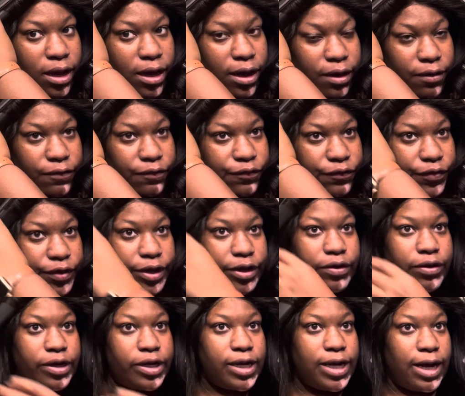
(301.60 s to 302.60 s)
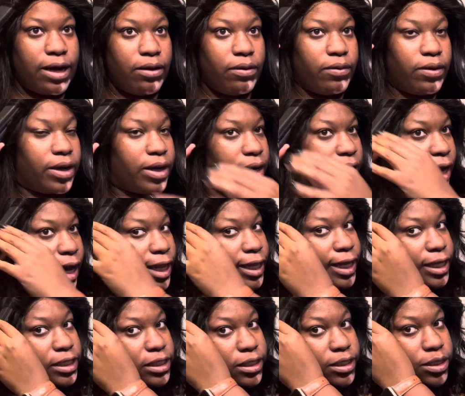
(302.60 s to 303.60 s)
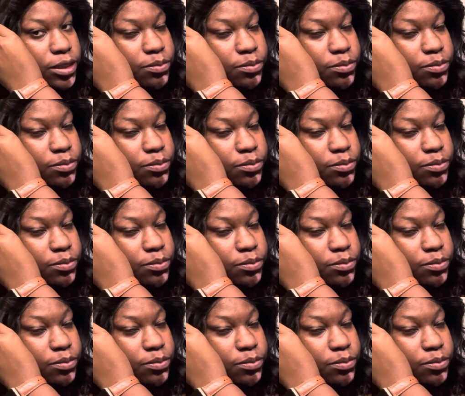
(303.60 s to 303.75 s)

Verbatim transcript: I figured it out. I like these